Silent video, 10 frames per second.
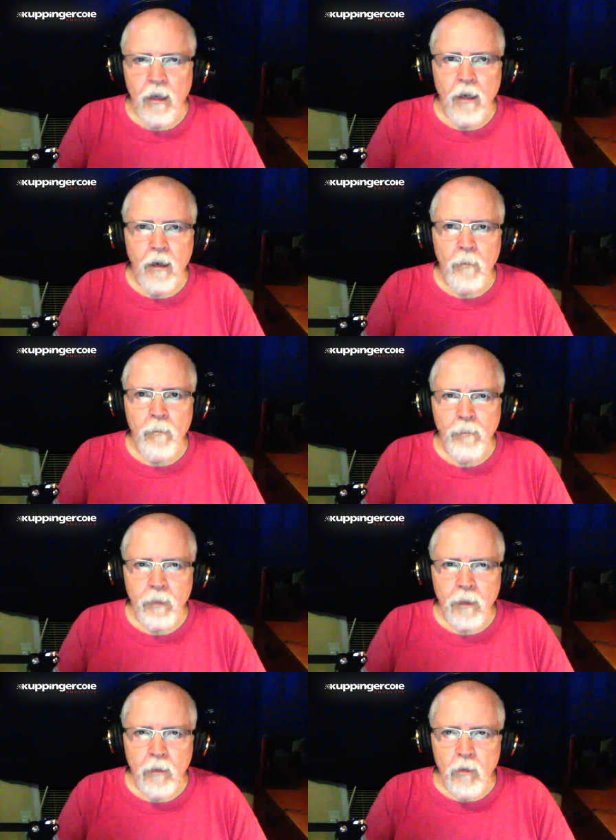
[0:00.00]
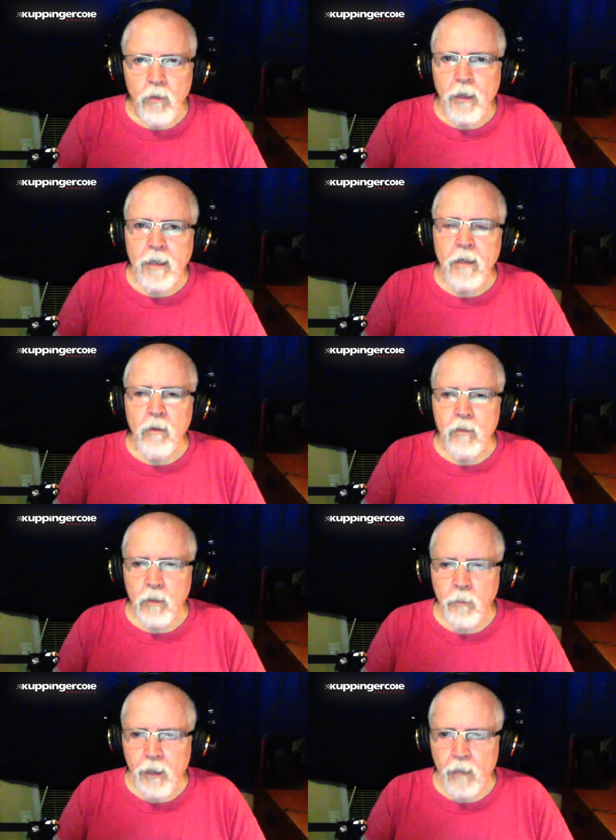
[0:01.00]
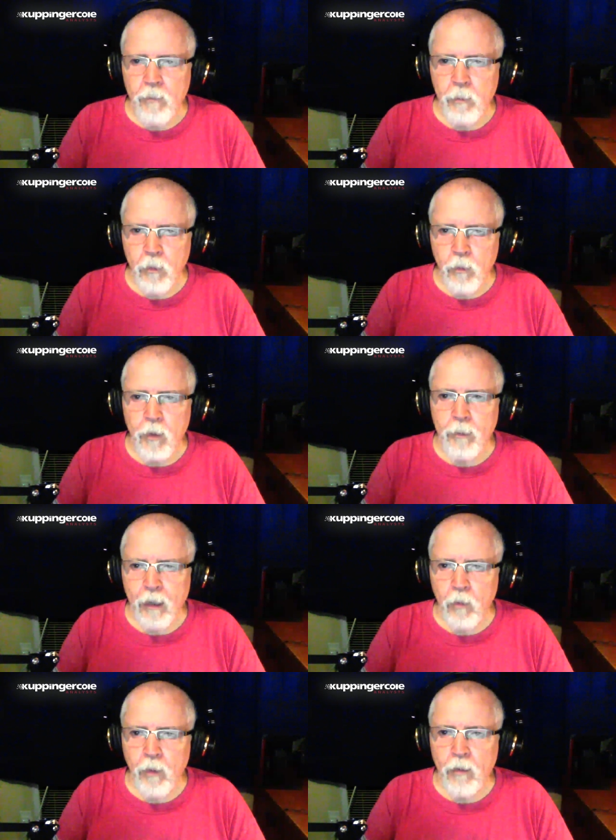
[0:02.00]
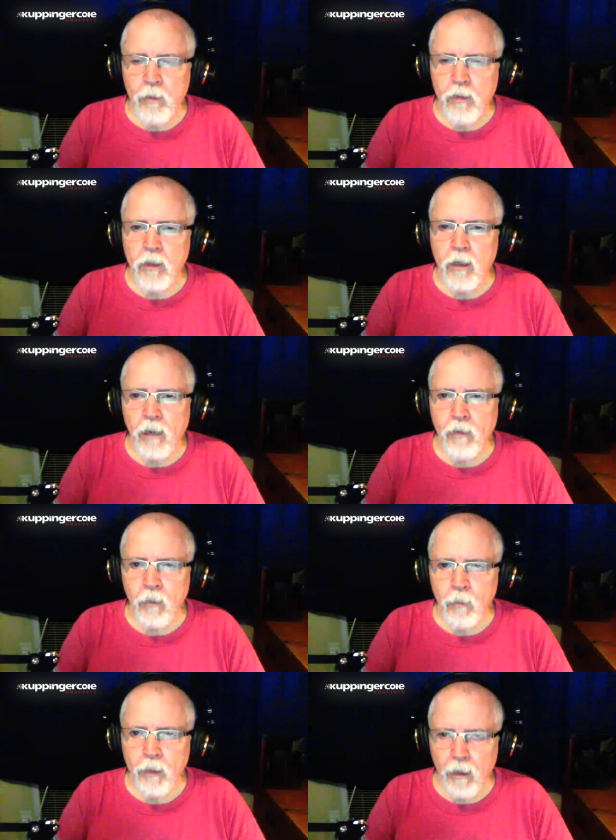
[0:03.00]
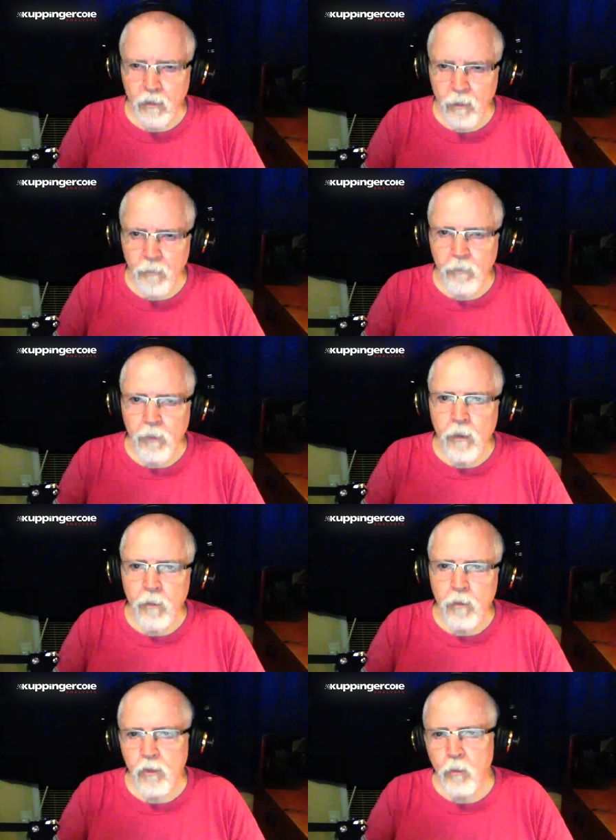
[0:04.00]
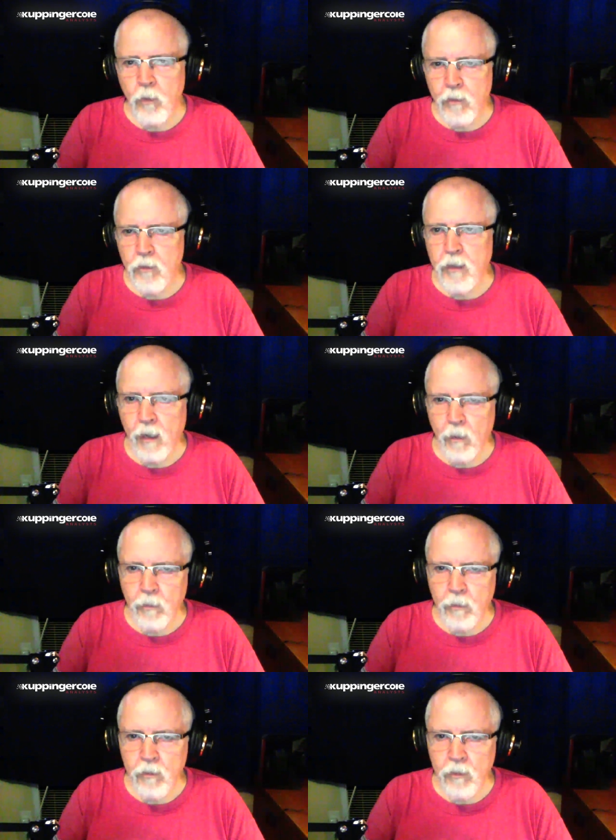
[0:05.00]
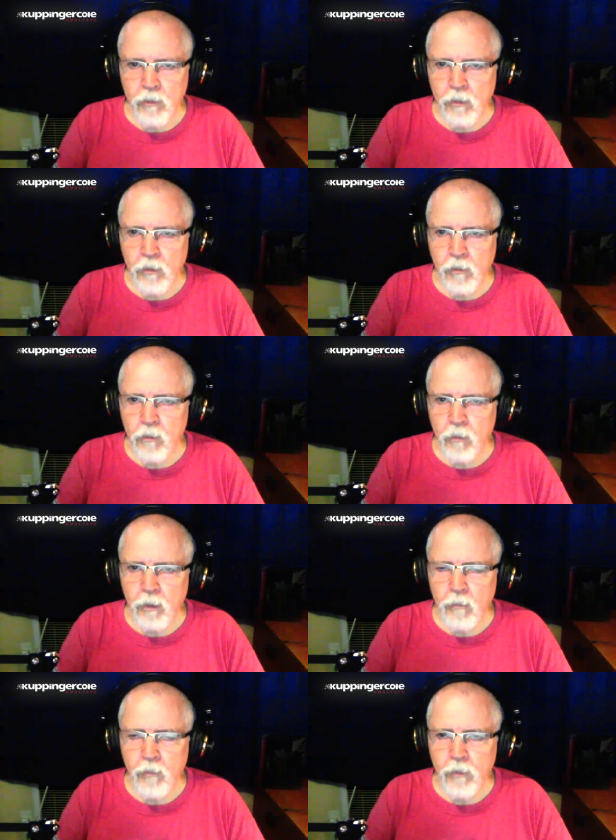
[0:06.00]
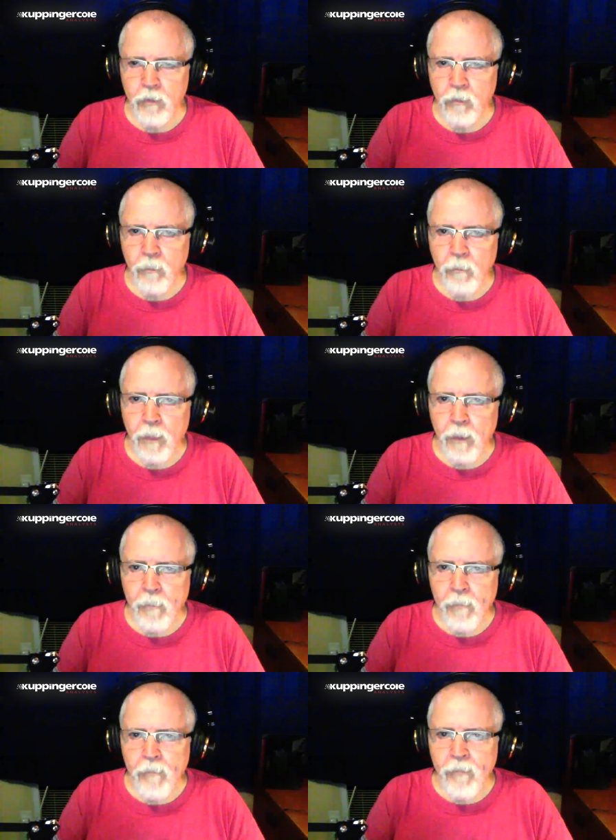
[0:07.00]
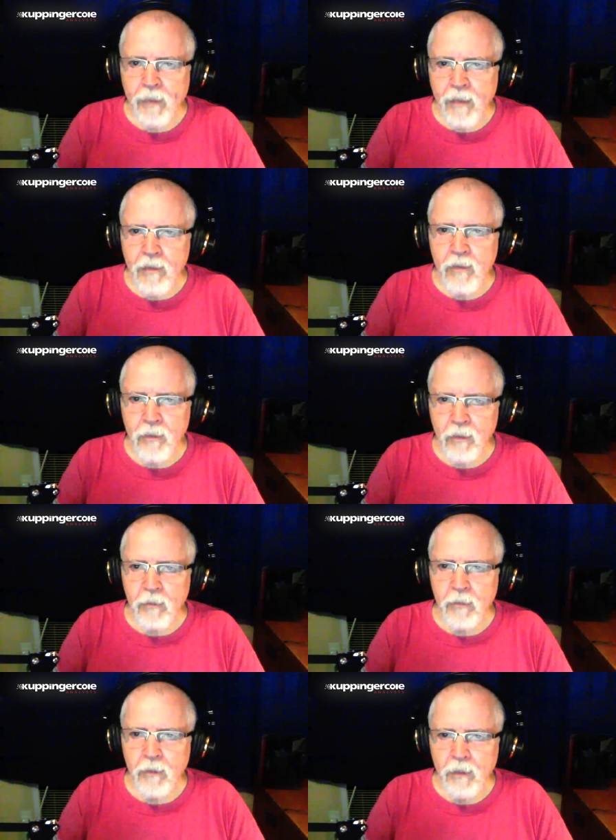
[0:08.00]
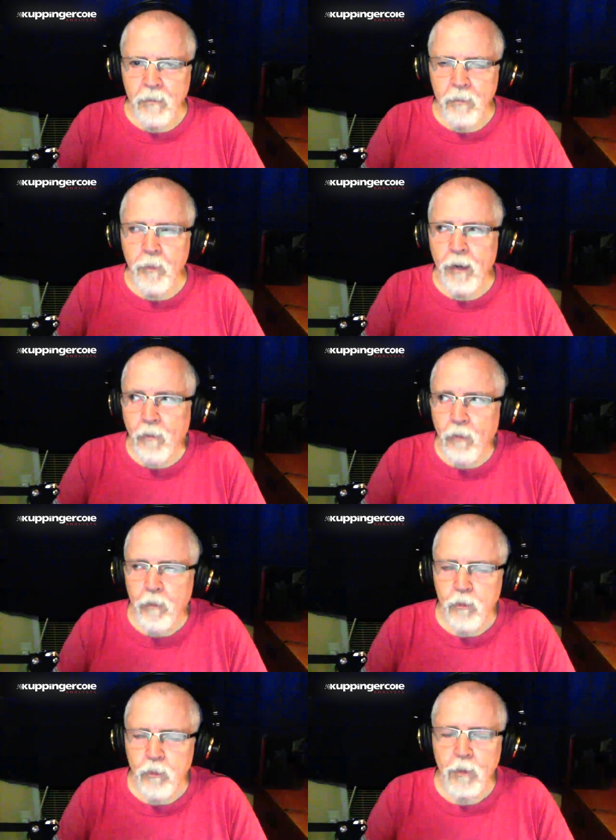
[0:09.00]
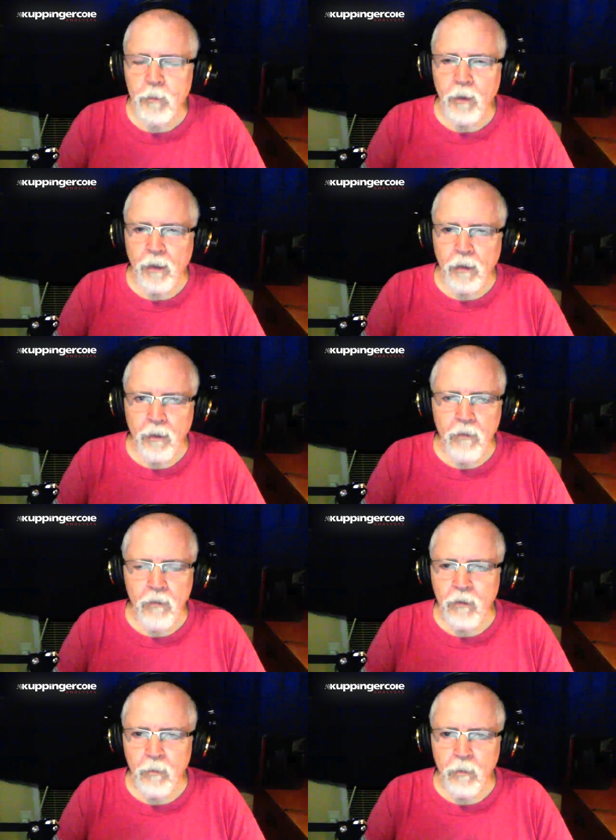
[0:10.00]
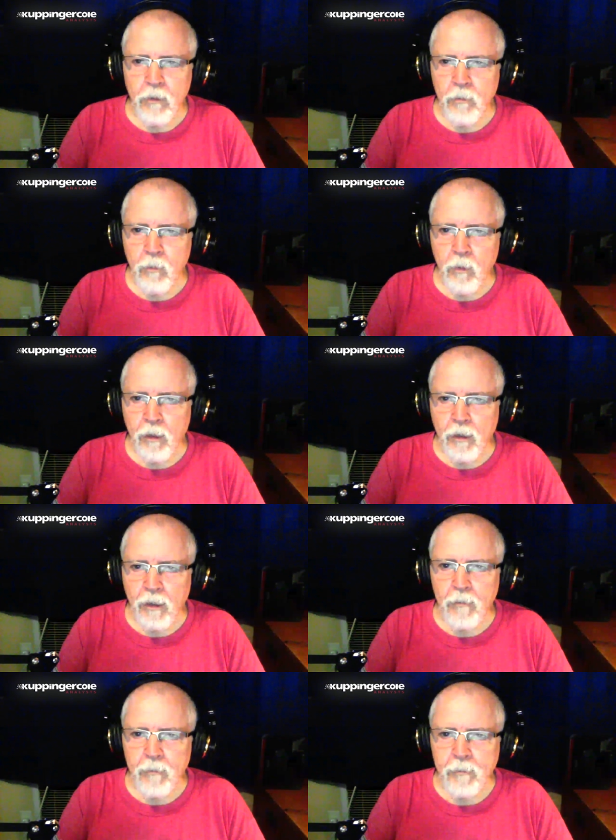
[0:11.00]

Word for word: Um, those are ideals that we came up with way back when. We still have not realized them, which is why it's now in its 16th year or whatever it is. So, but we have hundreds of people on the list and we're working on it.